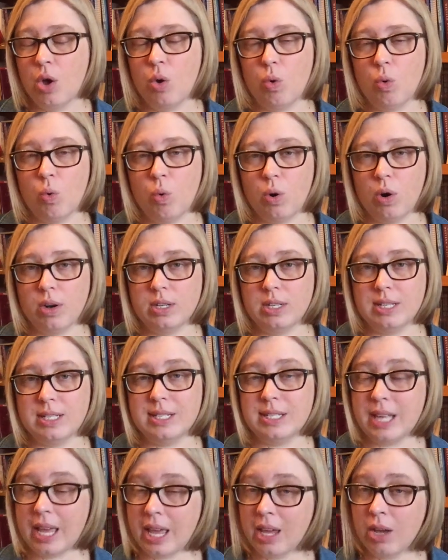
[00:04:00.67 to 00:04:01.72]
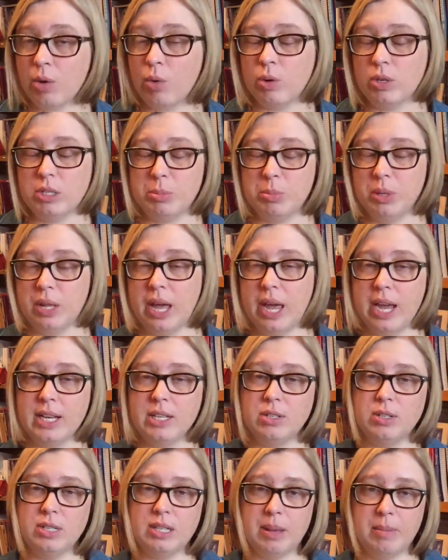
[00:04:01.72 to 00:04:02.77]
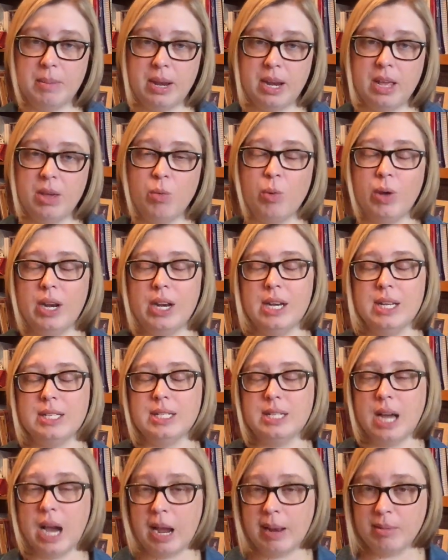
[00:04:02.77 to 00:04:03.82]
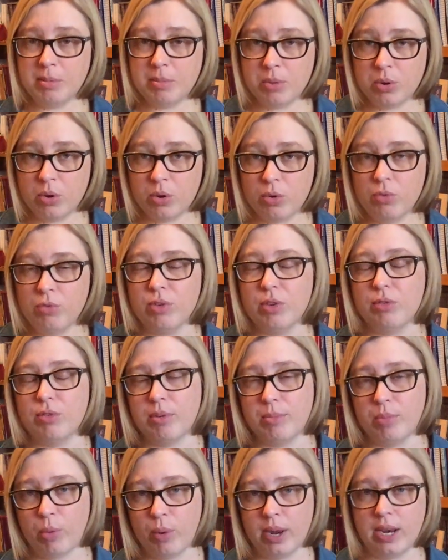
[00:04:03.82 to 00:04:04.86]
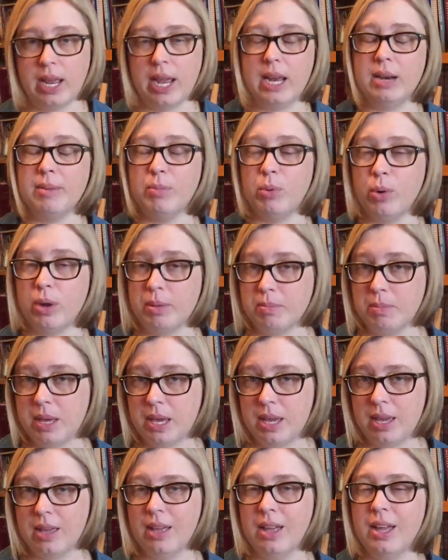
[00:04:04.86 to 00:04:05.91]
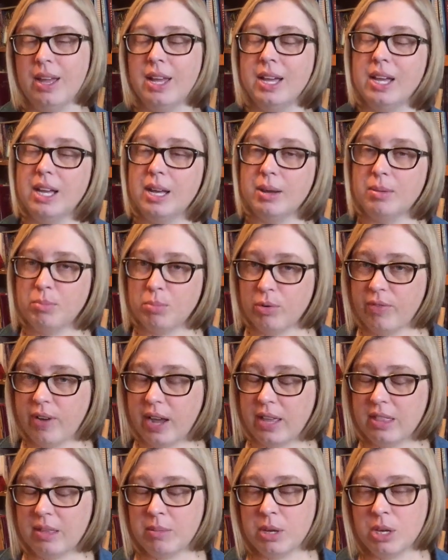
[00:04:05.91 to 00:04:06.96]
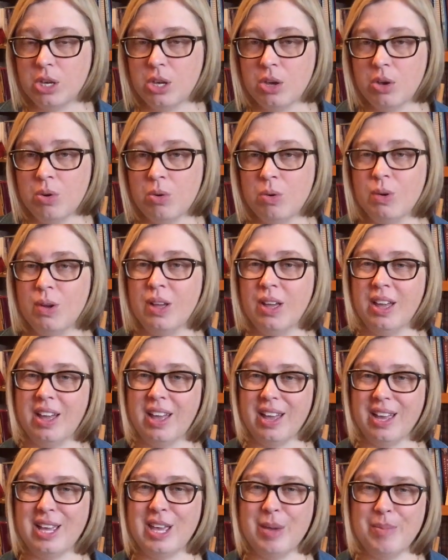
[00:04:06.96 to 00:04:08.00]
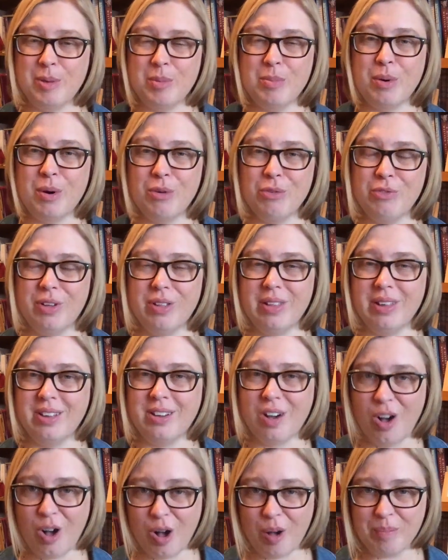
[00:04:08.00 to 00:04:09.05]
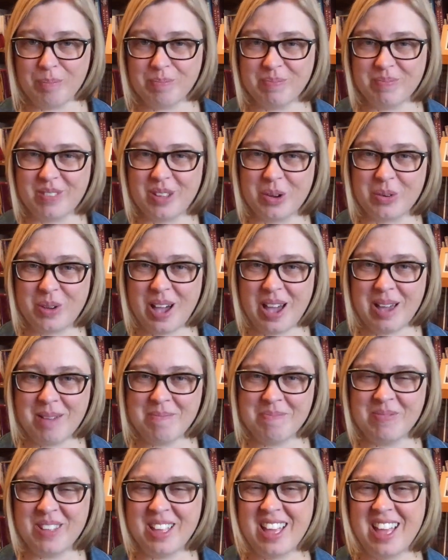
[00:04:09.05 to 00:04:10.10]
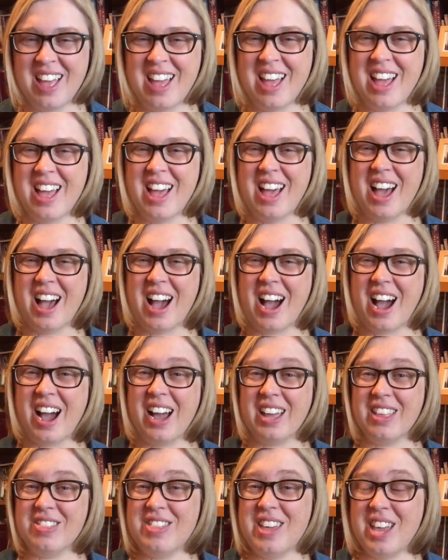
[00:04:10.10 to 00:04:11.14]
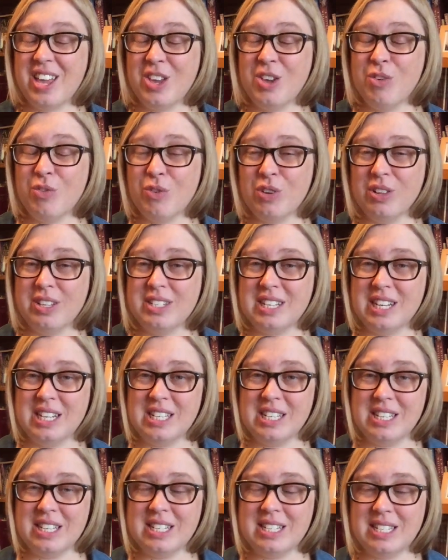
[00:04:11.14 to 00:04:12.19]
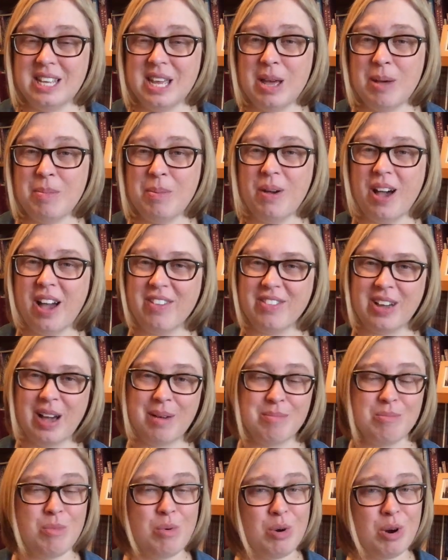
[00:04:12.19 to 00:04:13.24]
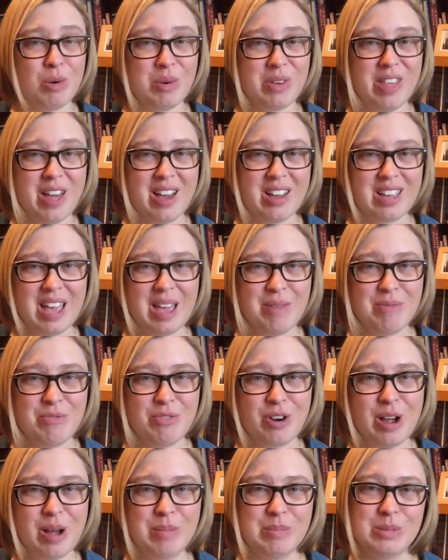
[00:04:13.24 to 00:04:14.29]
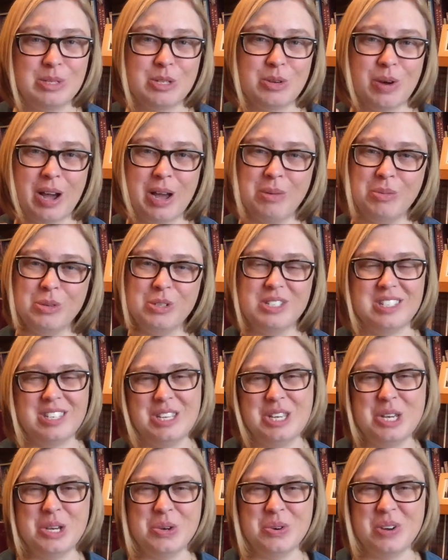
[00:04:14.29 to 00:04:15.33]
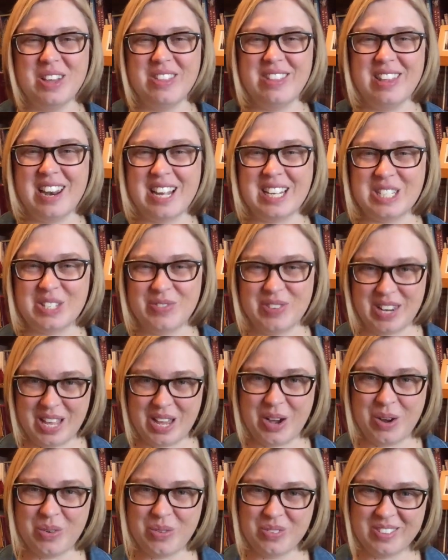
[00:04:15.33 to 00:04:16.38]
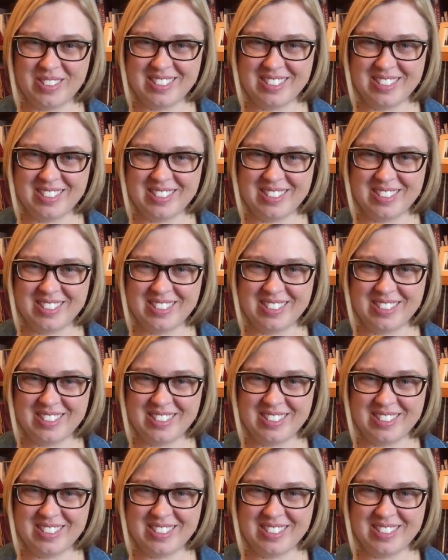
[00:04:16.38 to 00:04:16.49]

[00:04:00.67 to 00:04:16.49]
or to sing or to play to somebody when it is time to move from point A to point B. Provide them a cue and keep you both feeling calm, okay? I thank you for listening to this tip. I've got more where that came from, so I will see you in the next video.